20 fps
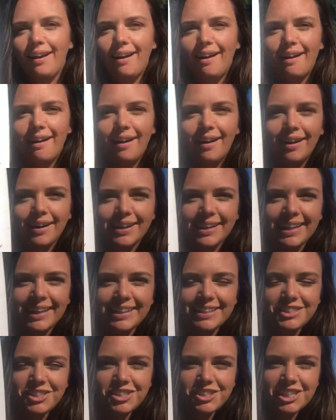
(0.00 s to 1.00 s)
on
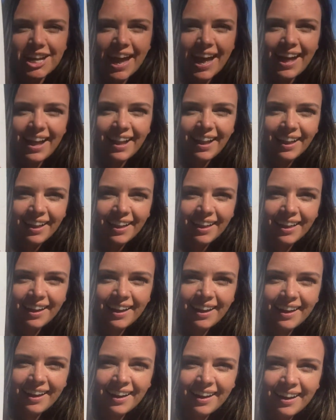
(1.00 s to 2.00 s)
his shell.
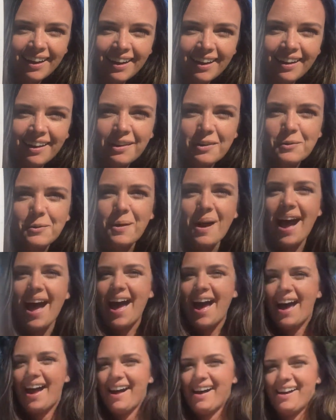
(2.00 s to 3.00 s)

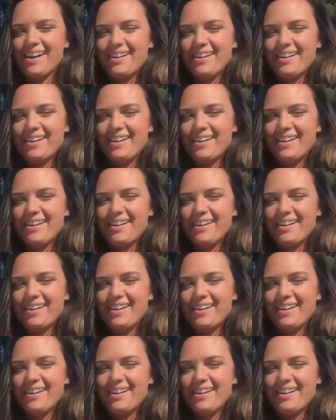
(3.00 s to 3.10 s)
Wow.